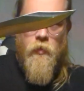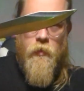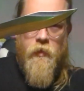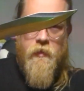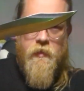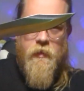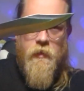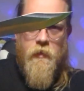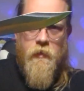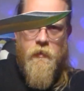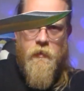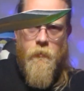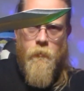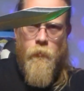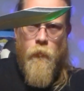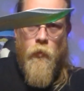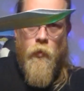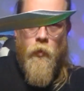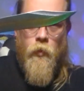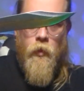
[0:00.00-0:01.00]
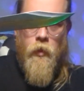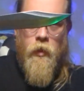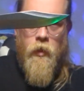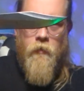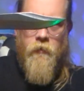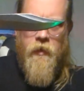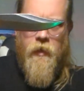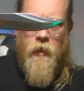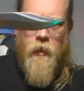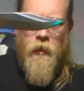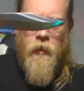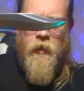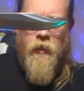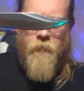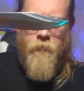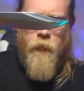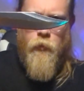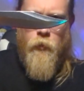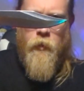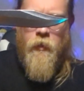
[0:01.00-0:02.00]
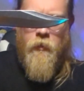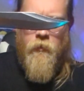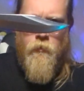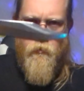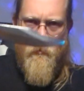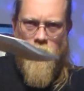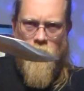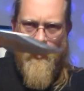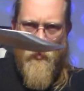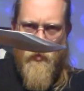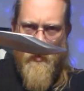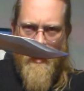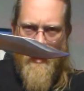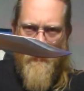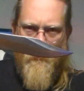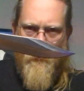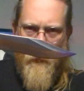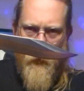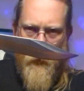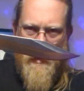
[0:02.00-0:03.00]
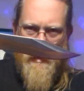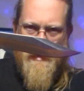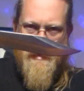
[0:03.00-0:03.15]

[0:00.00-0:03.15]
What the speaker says: this is more of a clip point or a buoy